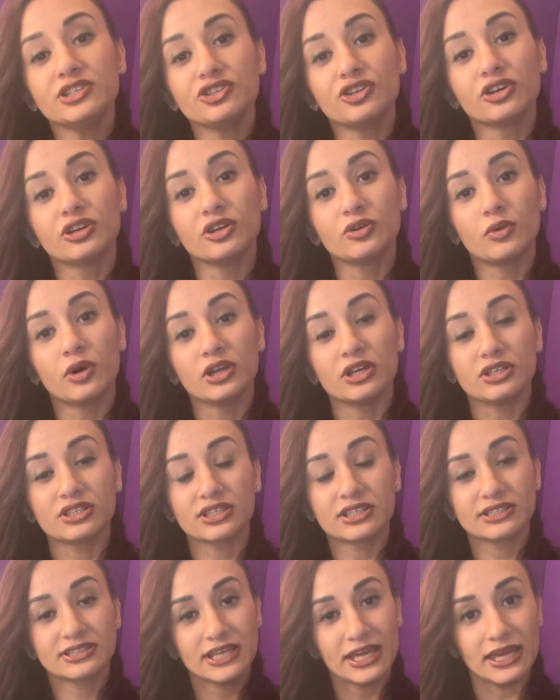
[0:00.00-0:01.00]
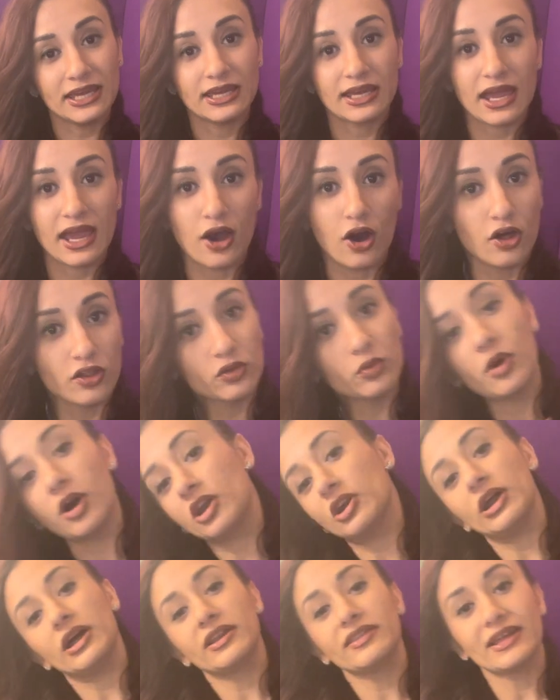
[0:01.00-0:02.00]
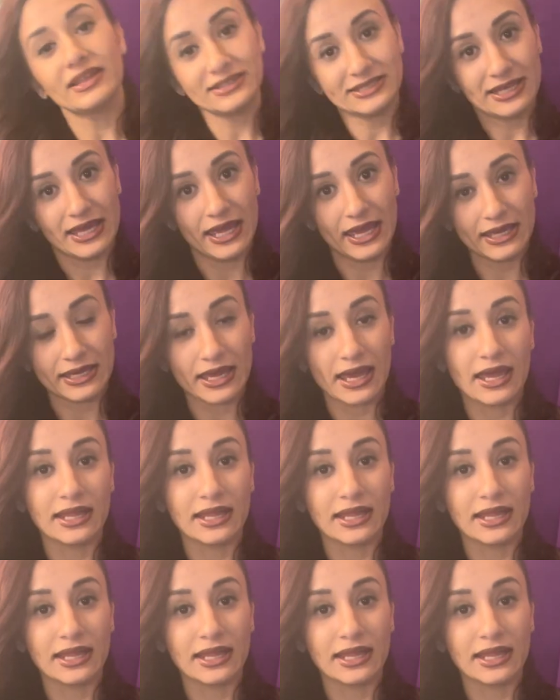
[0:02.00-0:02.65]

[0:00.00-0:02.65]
you're gonna want to take all the water out of that tank